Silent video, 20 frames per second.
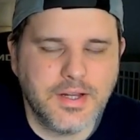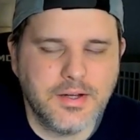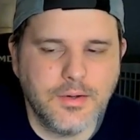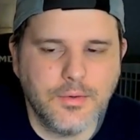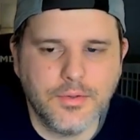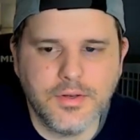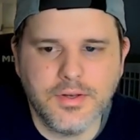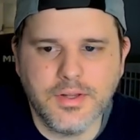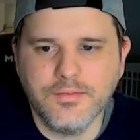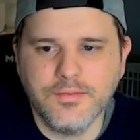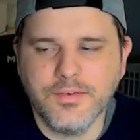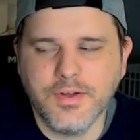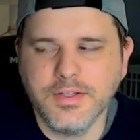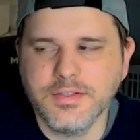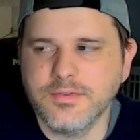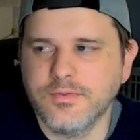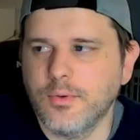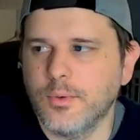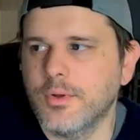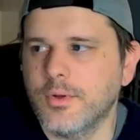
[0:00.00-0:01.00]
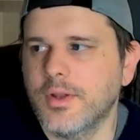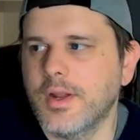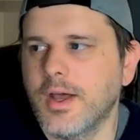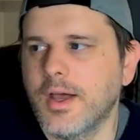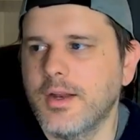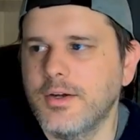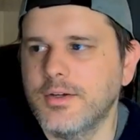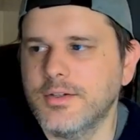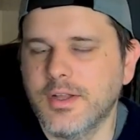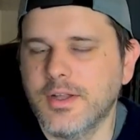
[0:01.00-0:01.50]
I know the defense for the
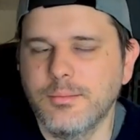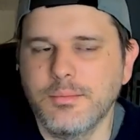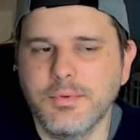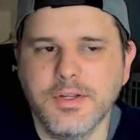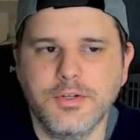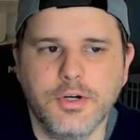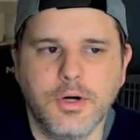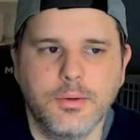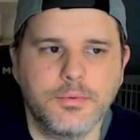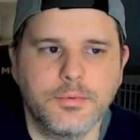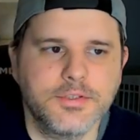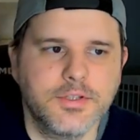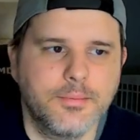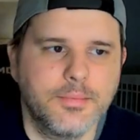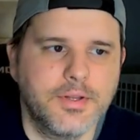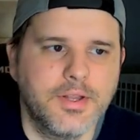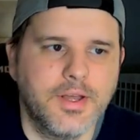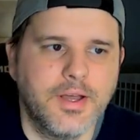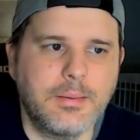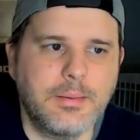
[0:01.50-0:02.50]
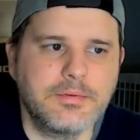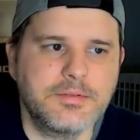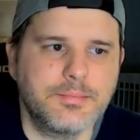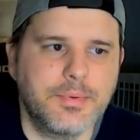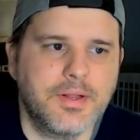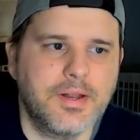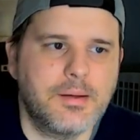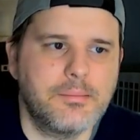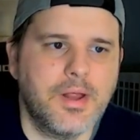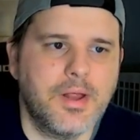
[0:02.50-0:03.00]
Niners can be troublesome at times,
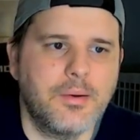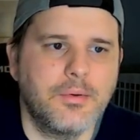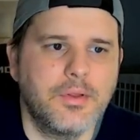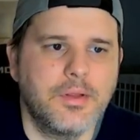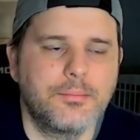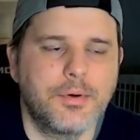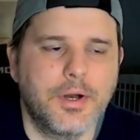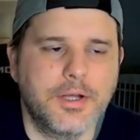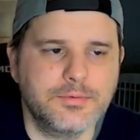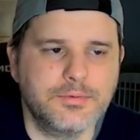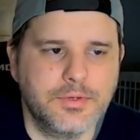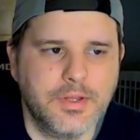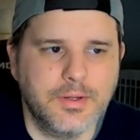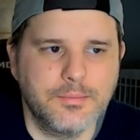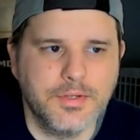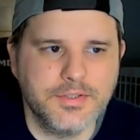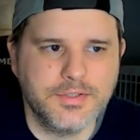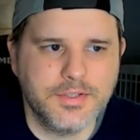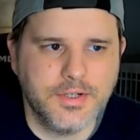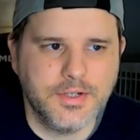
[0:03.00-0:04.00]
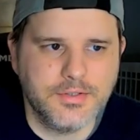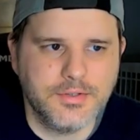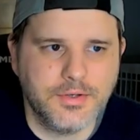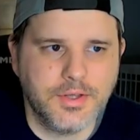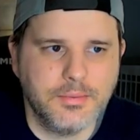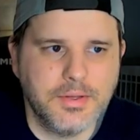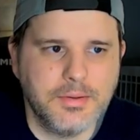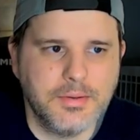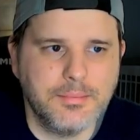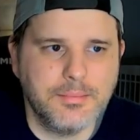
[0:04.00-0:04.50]
but I'm not really impressed with them this year. So
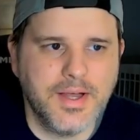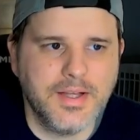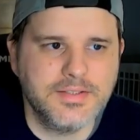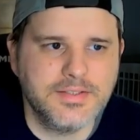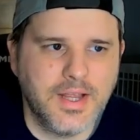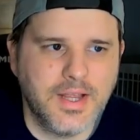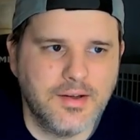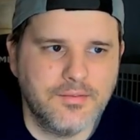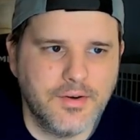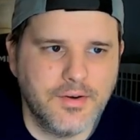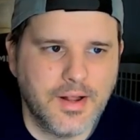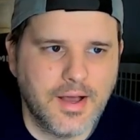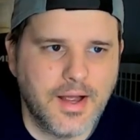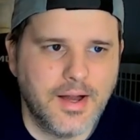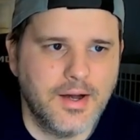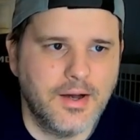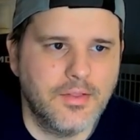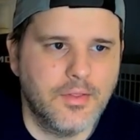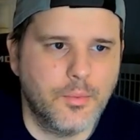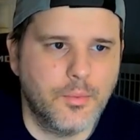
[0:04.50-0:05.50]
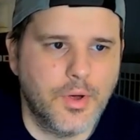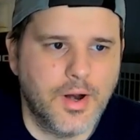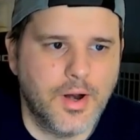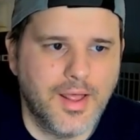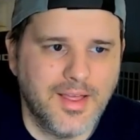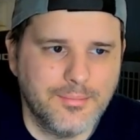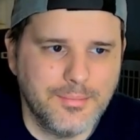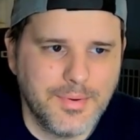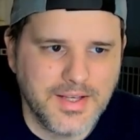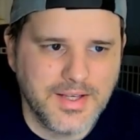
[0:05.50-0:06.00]
give me Matt Stafford higher than
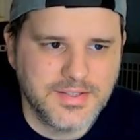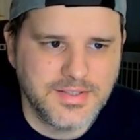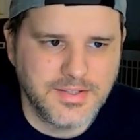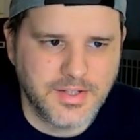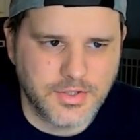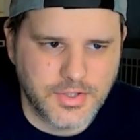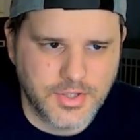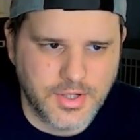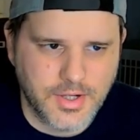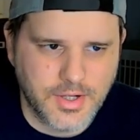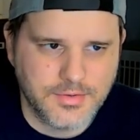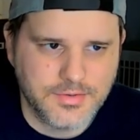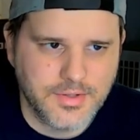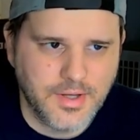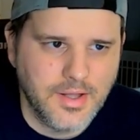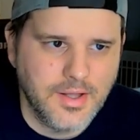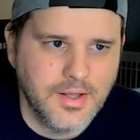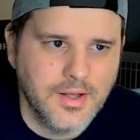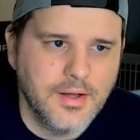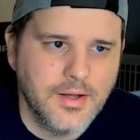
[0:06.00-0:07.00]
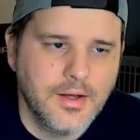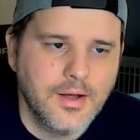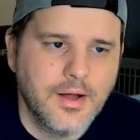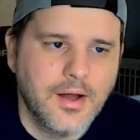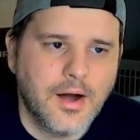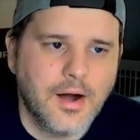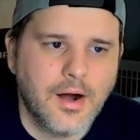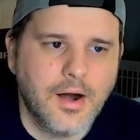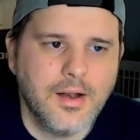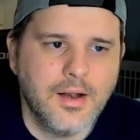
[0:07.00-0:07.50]
1.5 passing touchdowns.
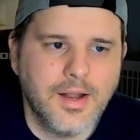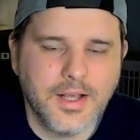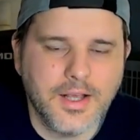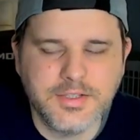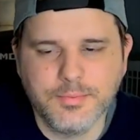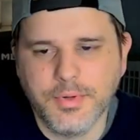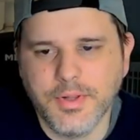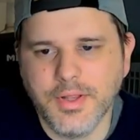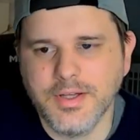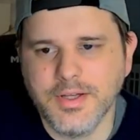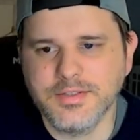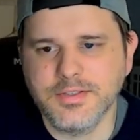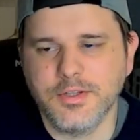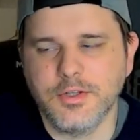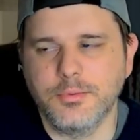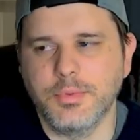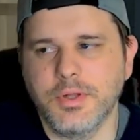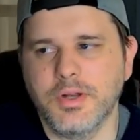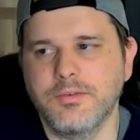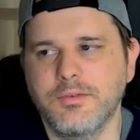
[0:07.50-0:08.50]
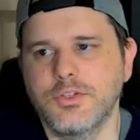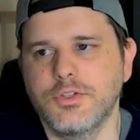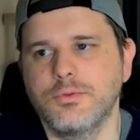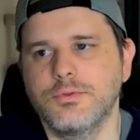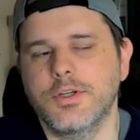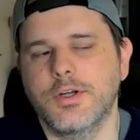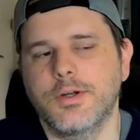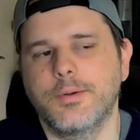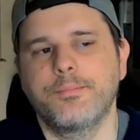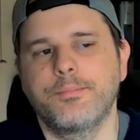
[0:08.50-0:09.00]
All right, next play is a little bit of a
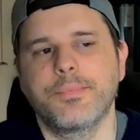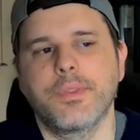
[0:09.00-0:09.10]
juicer.